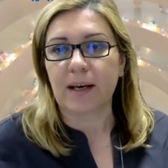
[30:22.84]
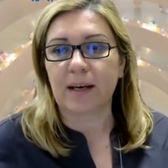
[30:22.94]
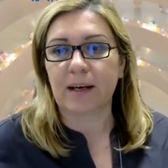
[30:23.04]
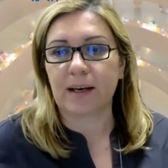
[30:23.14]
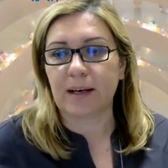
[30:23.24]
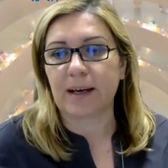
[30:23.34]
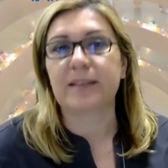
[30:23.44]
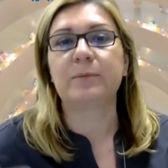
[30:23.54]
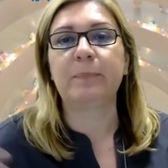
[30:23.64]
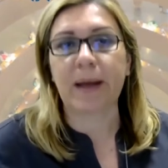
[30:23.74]

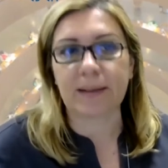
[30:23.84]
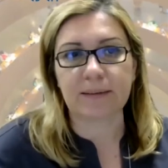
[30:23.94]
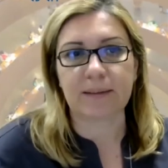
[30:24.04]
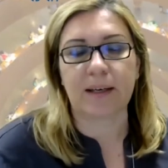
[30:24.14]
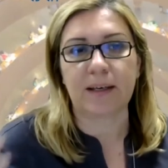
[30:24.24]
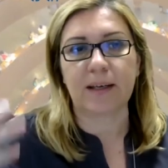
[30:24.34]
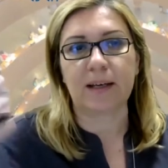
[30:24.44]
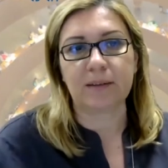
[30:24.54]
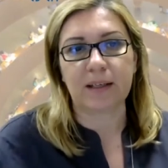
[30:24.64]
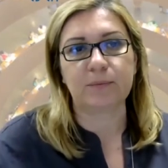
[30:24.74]
expand,
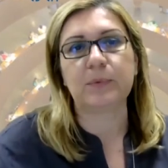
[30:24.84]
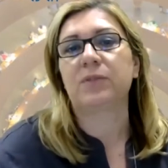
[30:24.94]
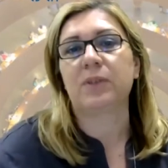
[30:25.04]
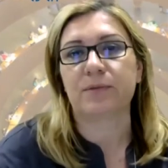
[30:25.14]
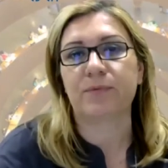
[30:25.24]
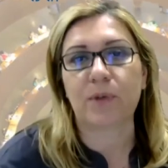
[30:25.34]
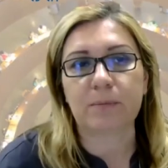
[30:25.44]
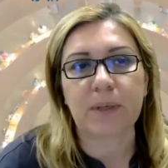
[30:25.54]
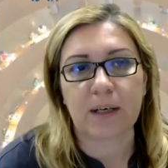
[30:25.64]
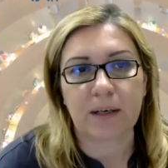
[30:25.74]
and that we
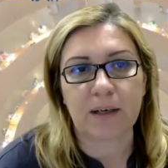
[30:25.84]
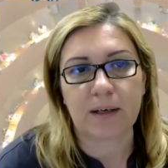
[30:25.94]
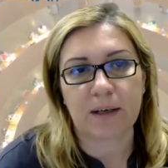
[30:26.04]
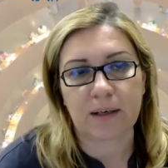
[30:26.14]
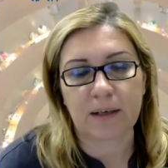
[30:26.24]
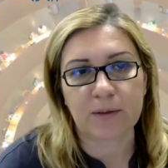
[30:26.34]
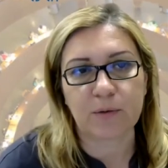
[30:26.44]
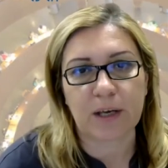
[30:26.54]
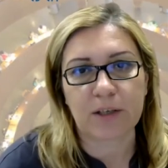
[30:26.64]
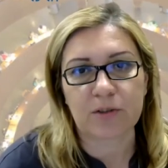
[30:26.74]
transform
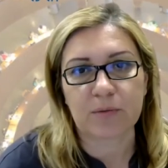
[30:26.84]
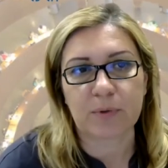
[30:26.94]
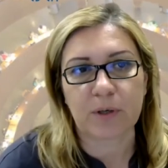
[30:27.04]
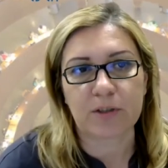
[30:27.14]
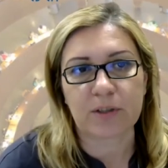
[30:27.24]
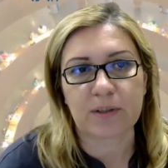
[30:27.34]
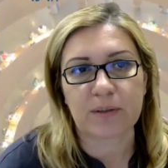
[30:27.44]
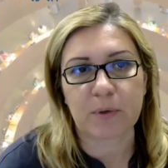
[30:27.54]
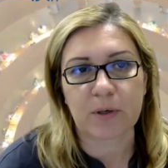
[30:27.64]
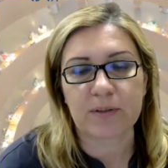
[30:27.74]
education
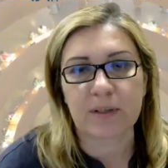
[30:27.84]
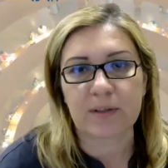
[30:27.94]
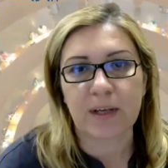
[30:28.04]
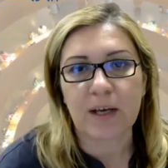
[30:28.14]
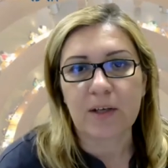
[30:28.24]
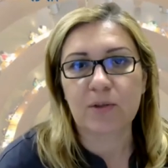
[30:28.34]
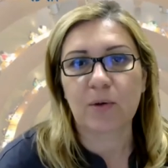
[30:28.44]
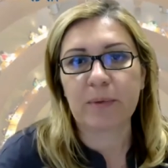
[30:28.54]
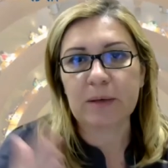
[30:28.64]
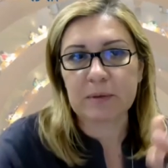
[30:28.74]
process. Mm.
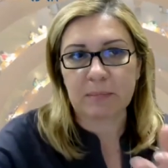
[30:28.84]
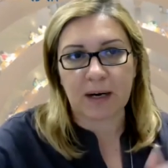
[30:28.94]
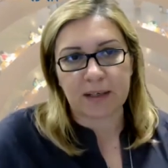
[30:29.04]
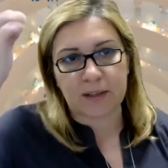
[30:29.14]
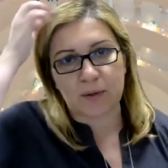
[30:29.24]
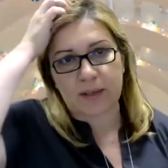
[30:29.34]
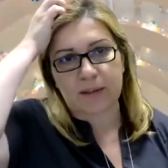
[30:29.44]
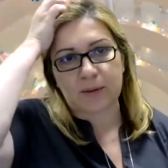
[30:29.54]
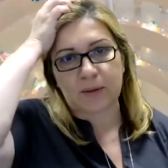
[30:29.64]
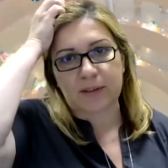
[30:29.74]
So maybe Mark, you
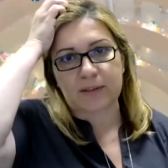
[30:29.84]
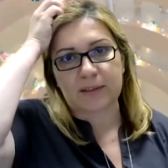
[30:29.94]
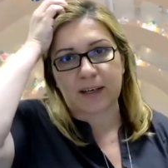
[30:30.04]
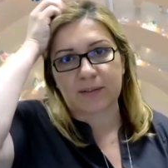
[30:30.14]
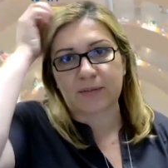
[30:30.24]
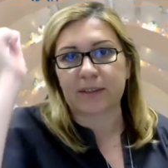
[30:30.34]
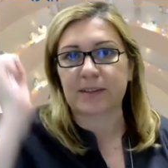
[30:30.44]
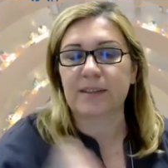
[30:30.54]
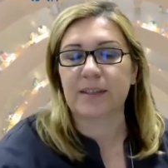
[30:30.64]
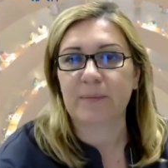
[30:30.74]
can start
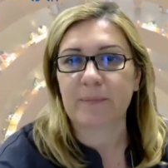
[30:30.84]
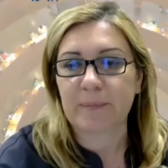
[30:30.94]
first.